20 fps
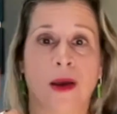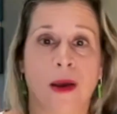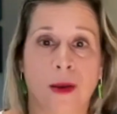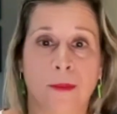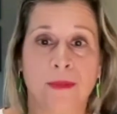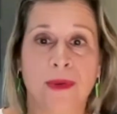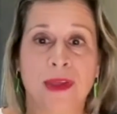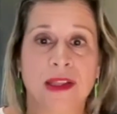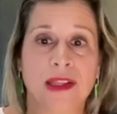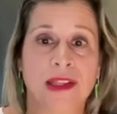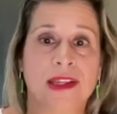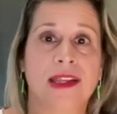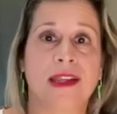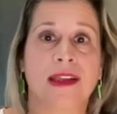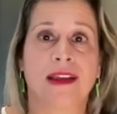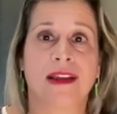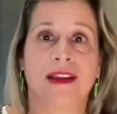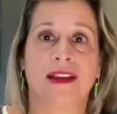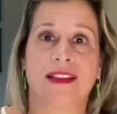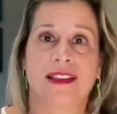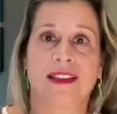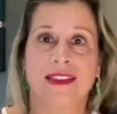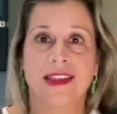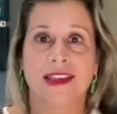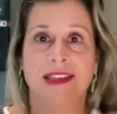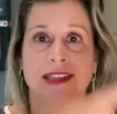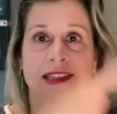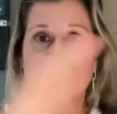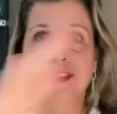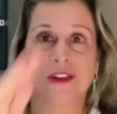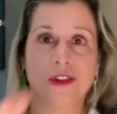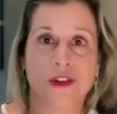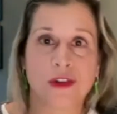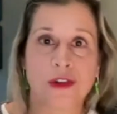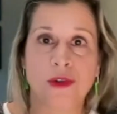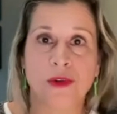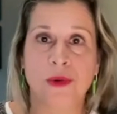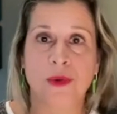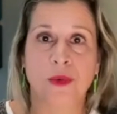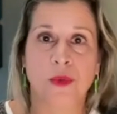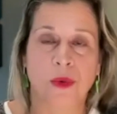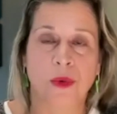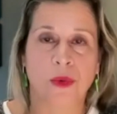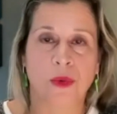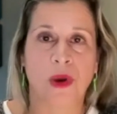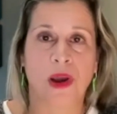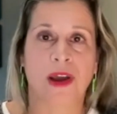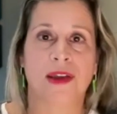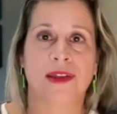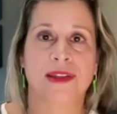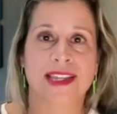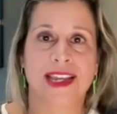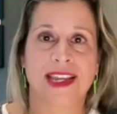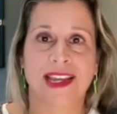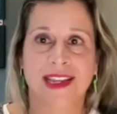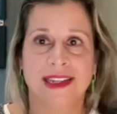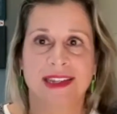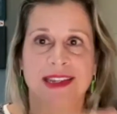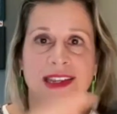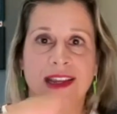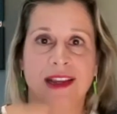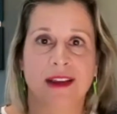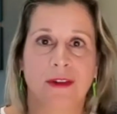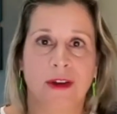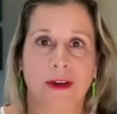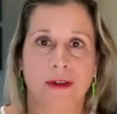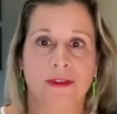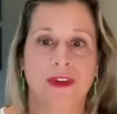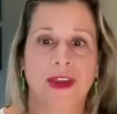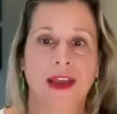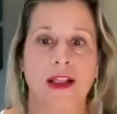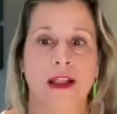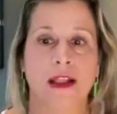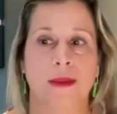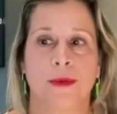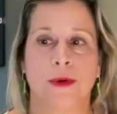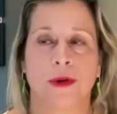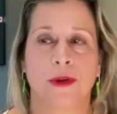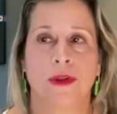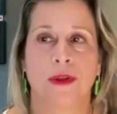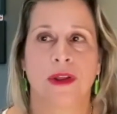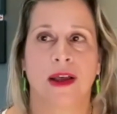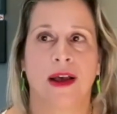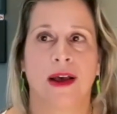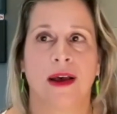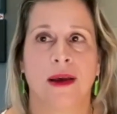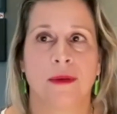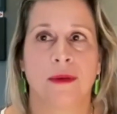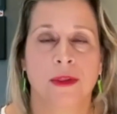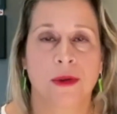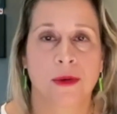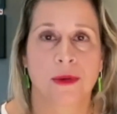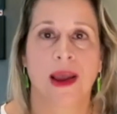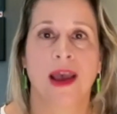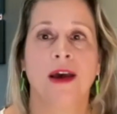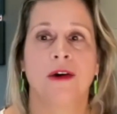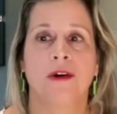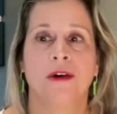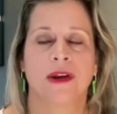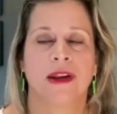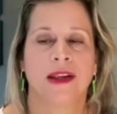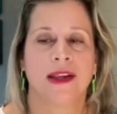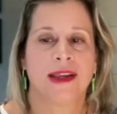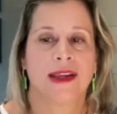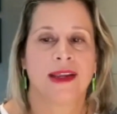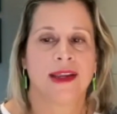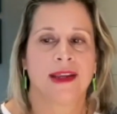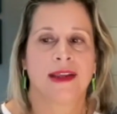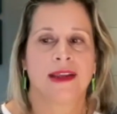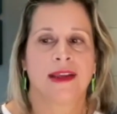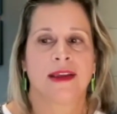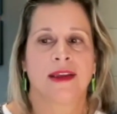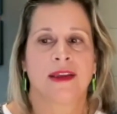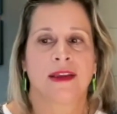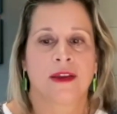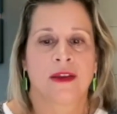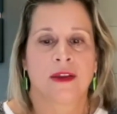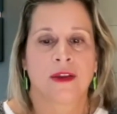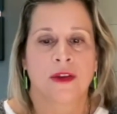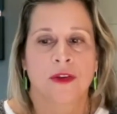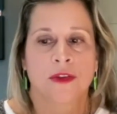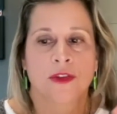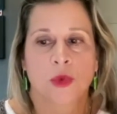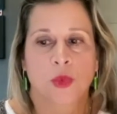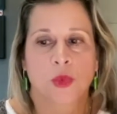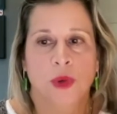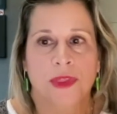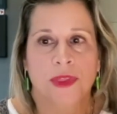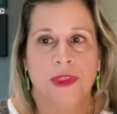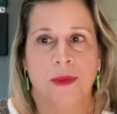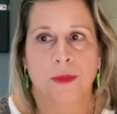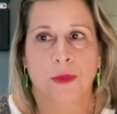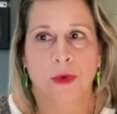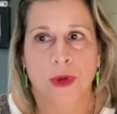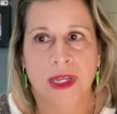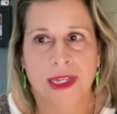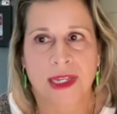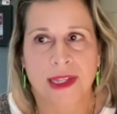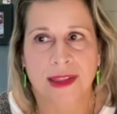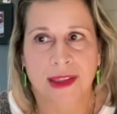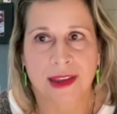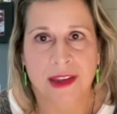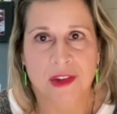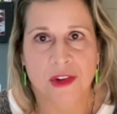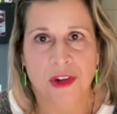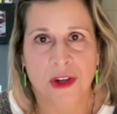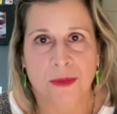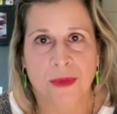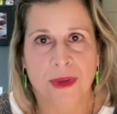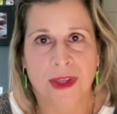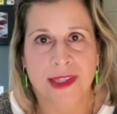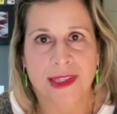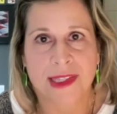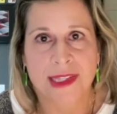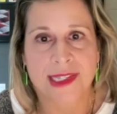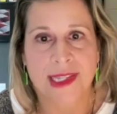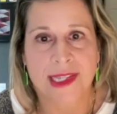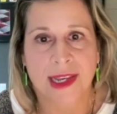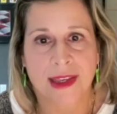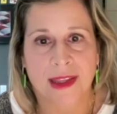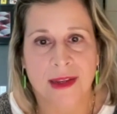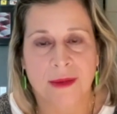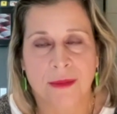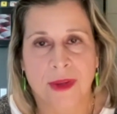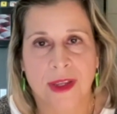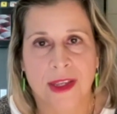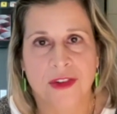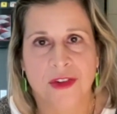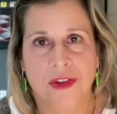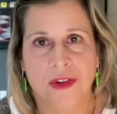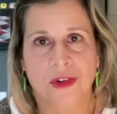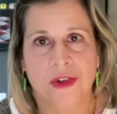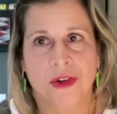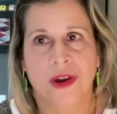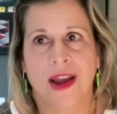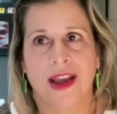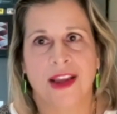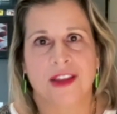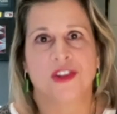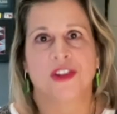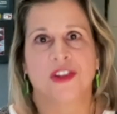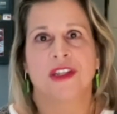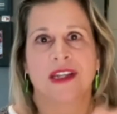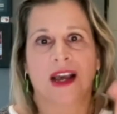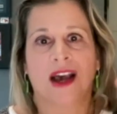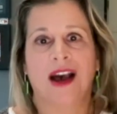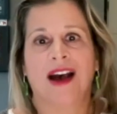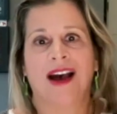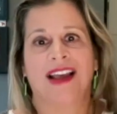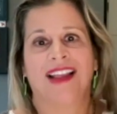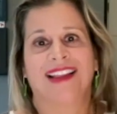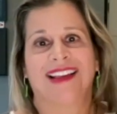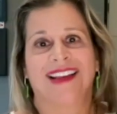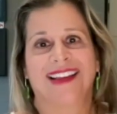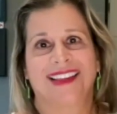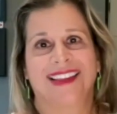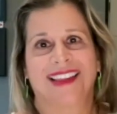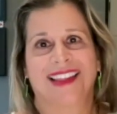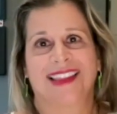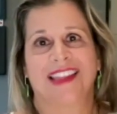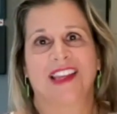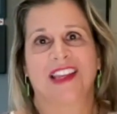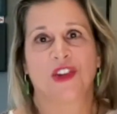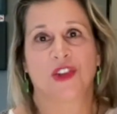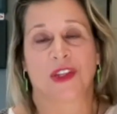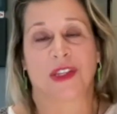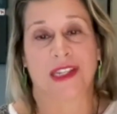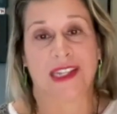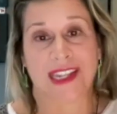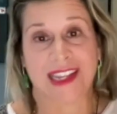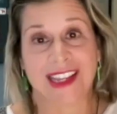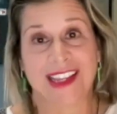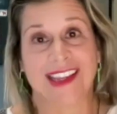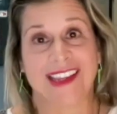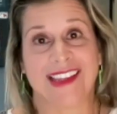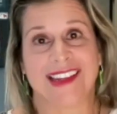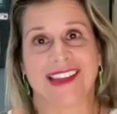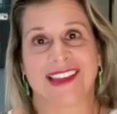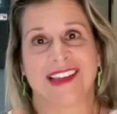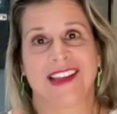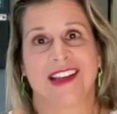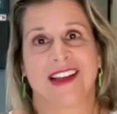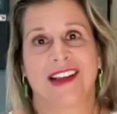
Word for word: ability, this new uh, technique available uh, throughout. So, with the marine electric being the second major tragedy to highlight that there's a need,